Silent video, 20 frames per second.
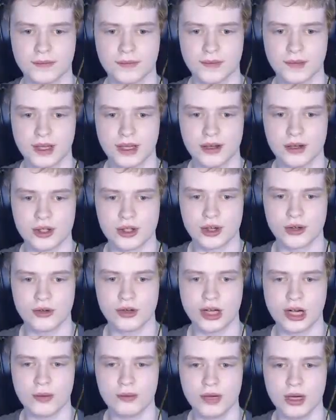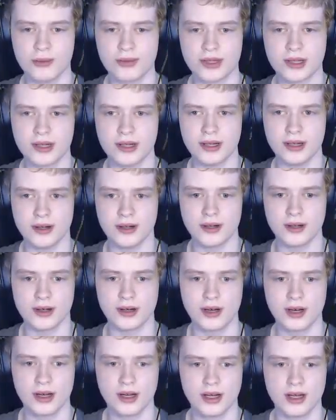There's no cobwebs in here.
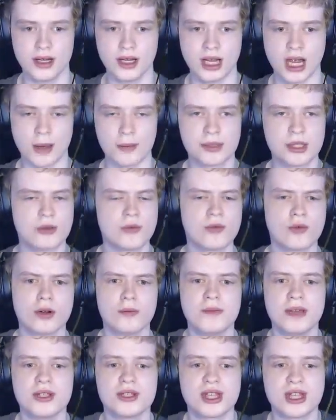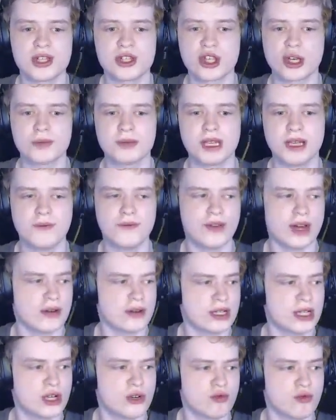I'm assuming we're missing something very
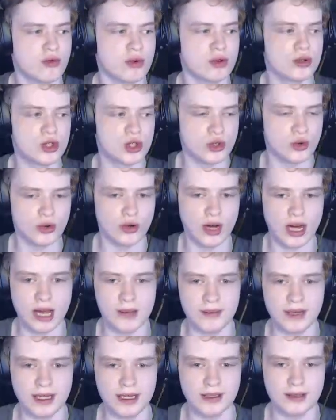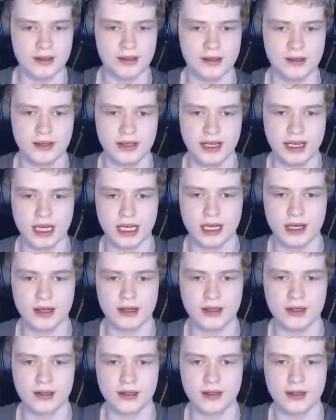crucial. I mean, yeah.
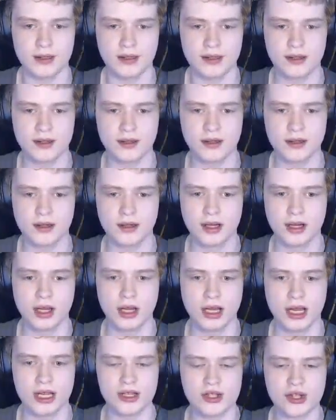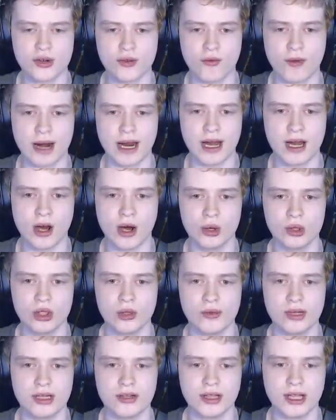Is it a rat? Oh, did
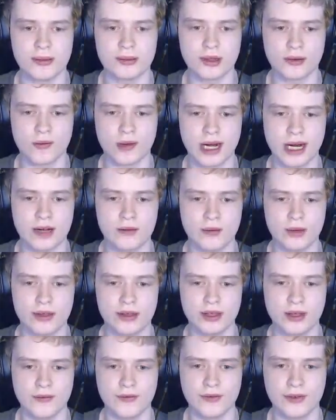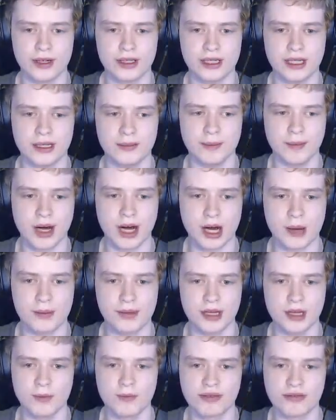we clean up the rat with the freaking mop?
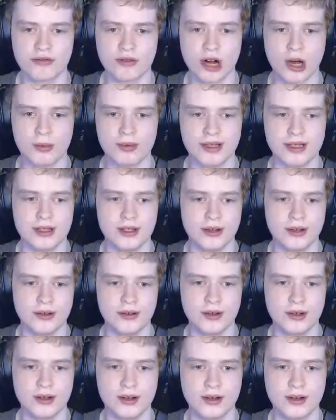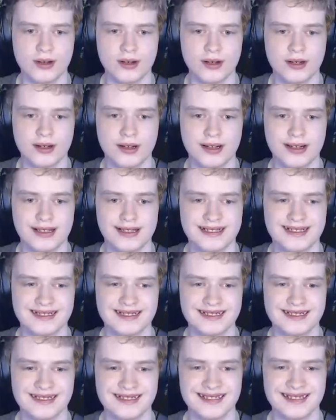You probably do.
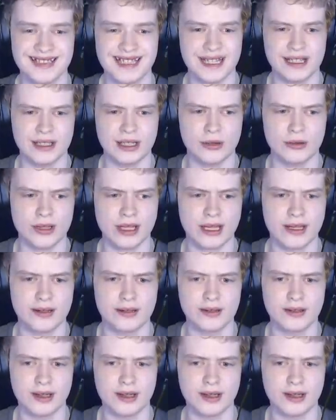Didn't know that.